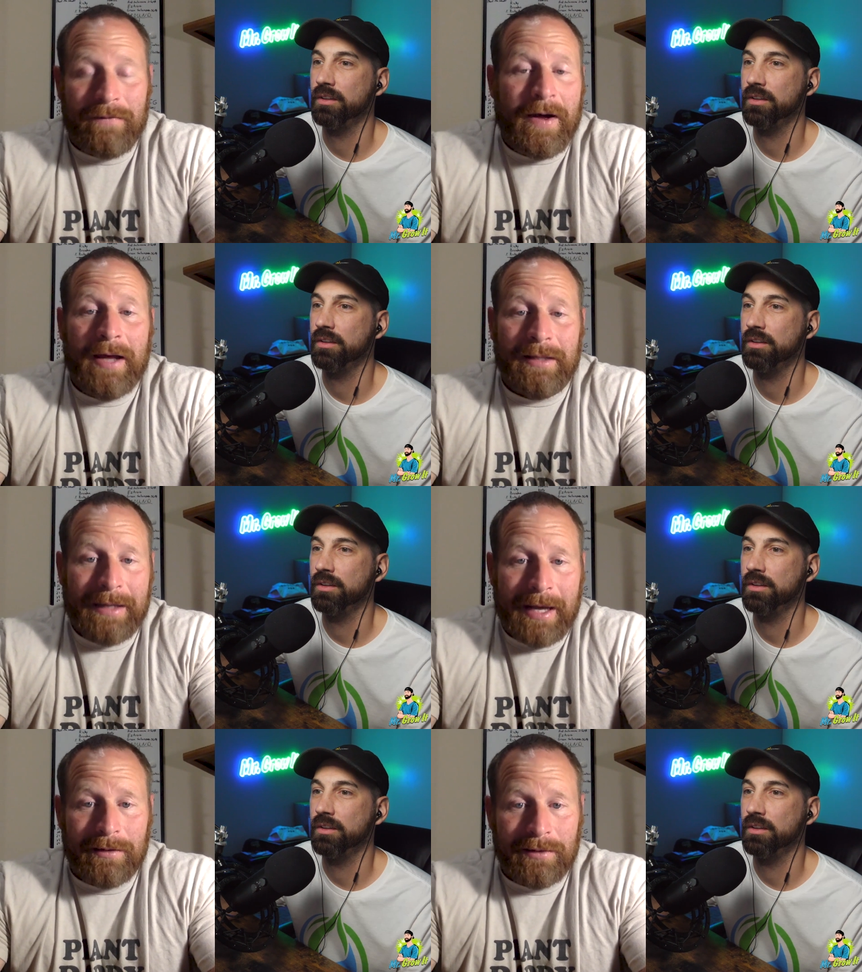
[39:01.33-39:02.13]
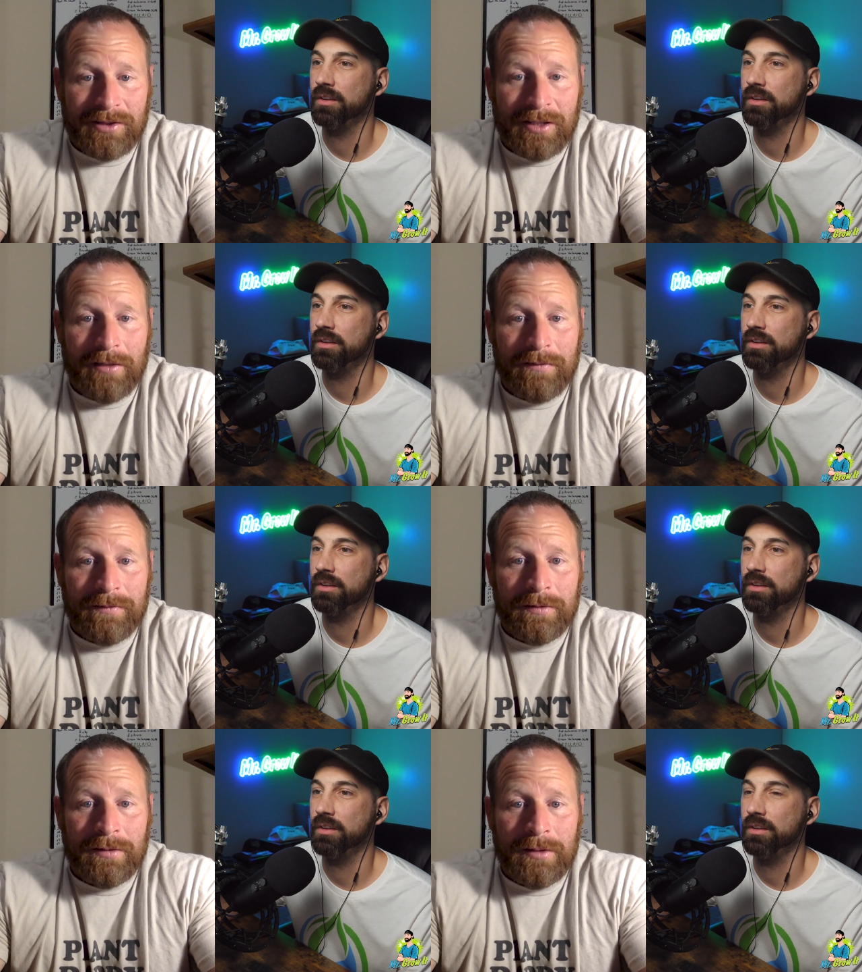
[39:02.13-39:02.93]
Speaker 1: finally got on the shelf.
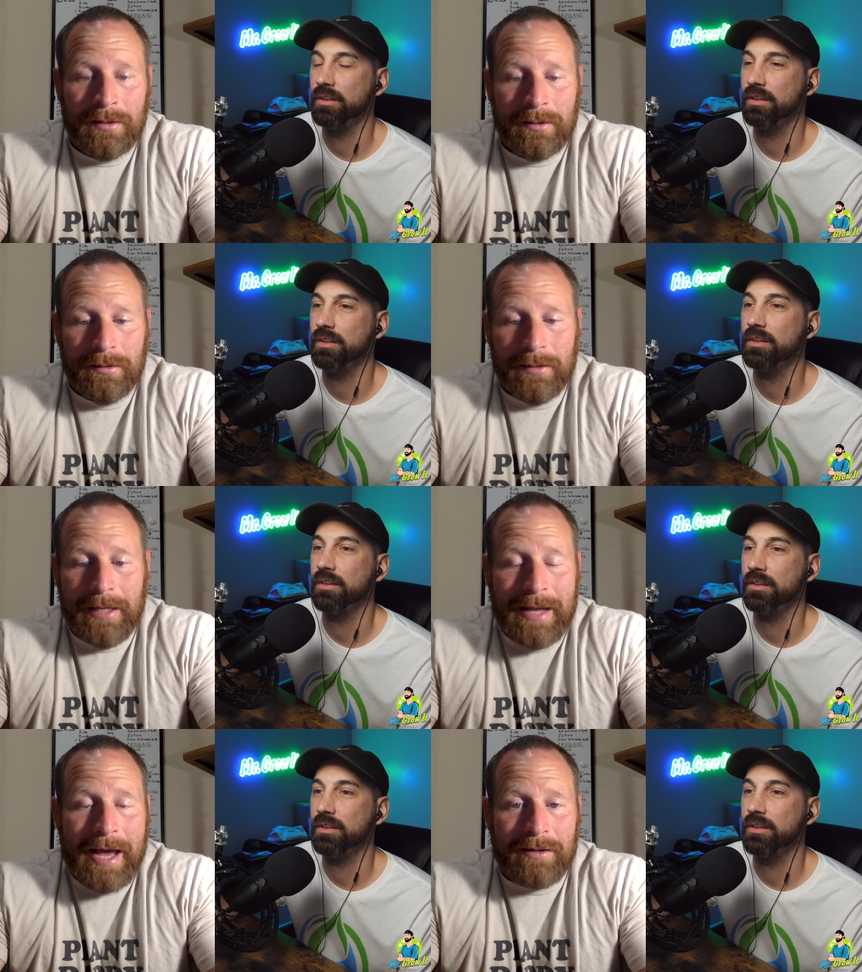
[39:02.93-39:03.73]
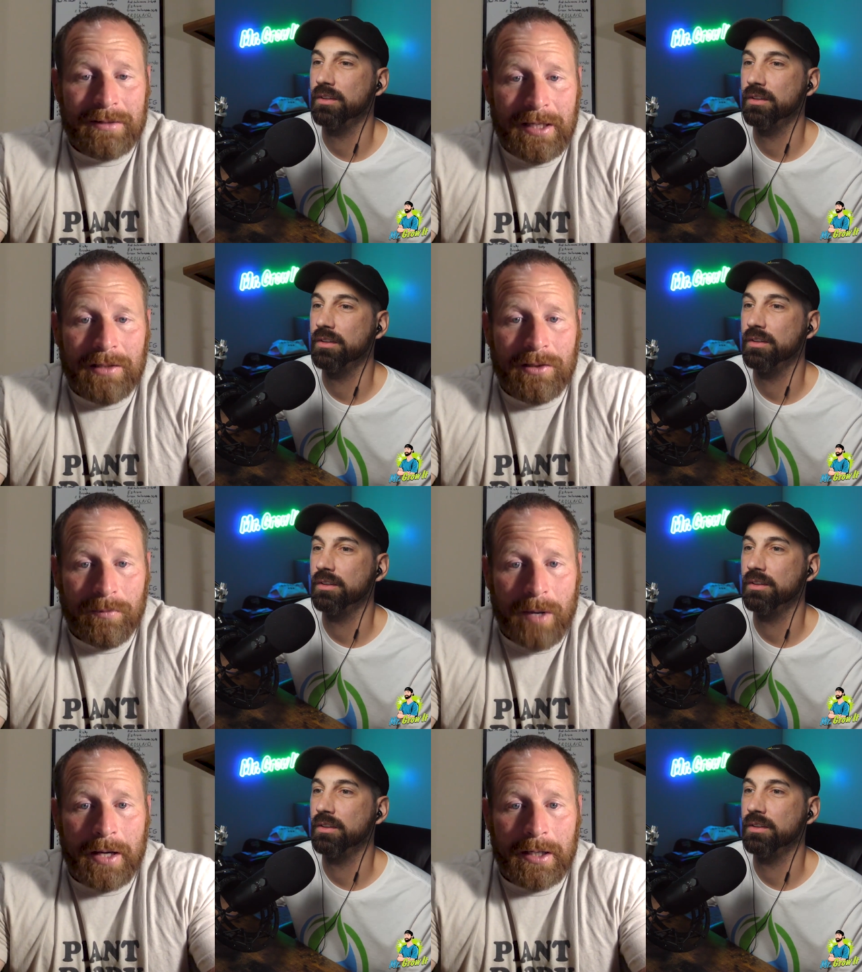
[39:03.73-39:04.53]
Day nine or ten, you
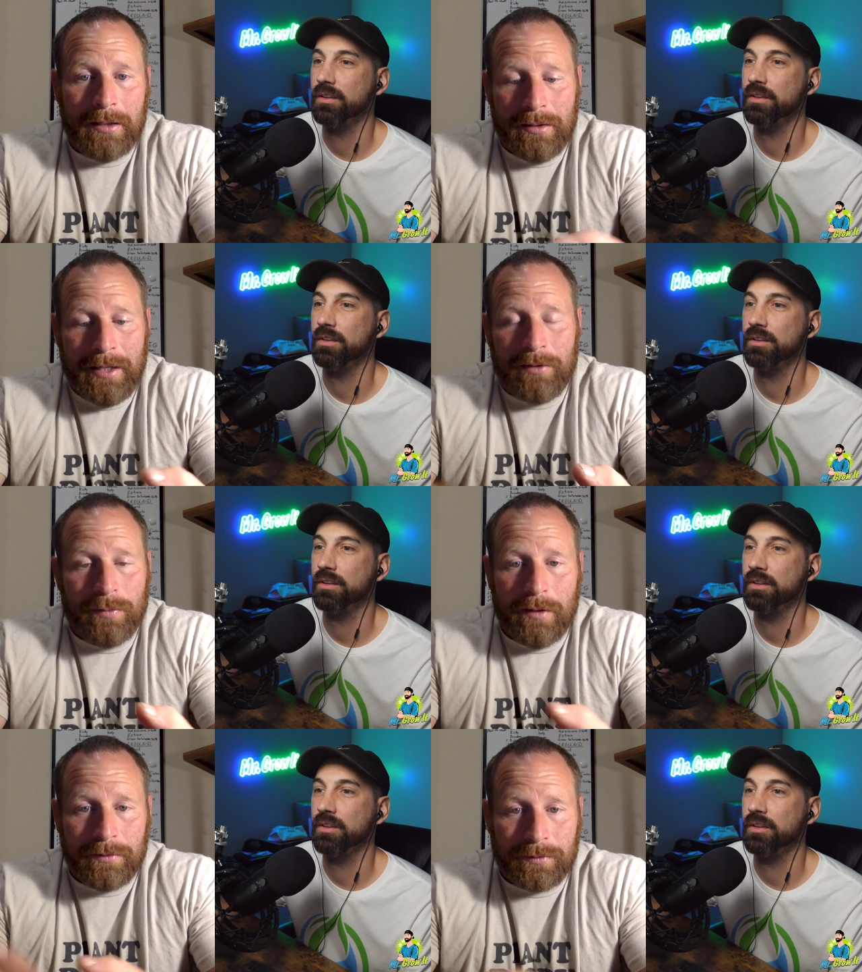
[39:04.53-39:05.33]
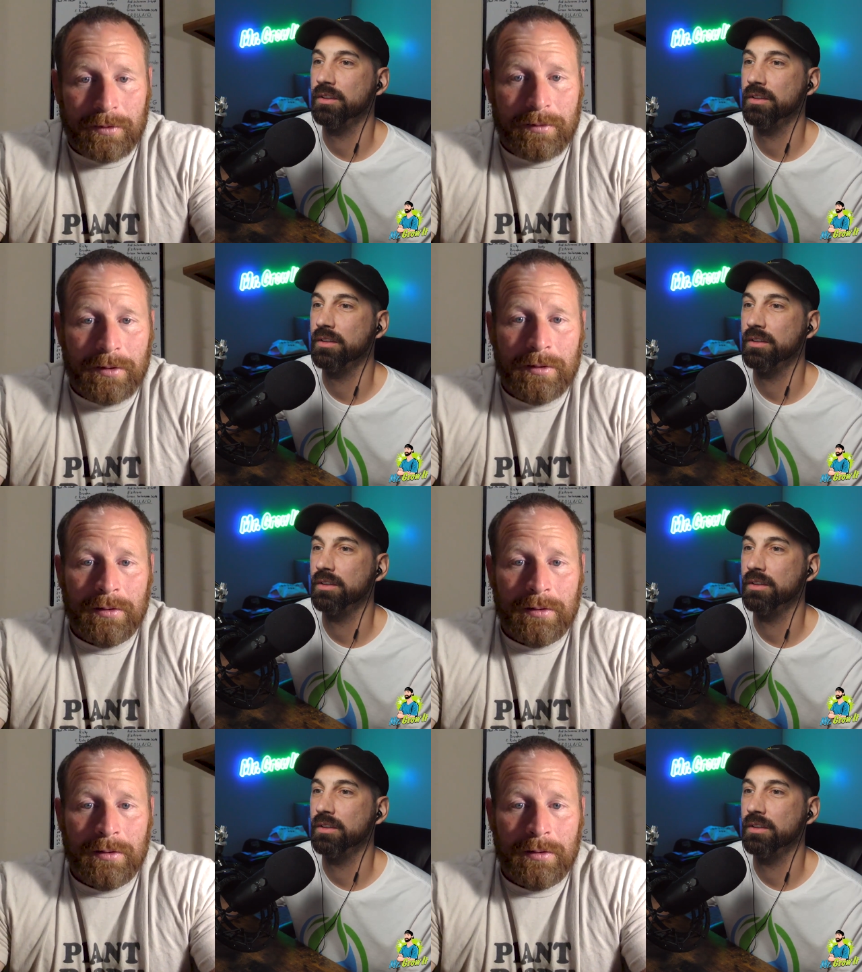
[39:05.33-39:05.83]
bought it. Day twelve, it's ruined.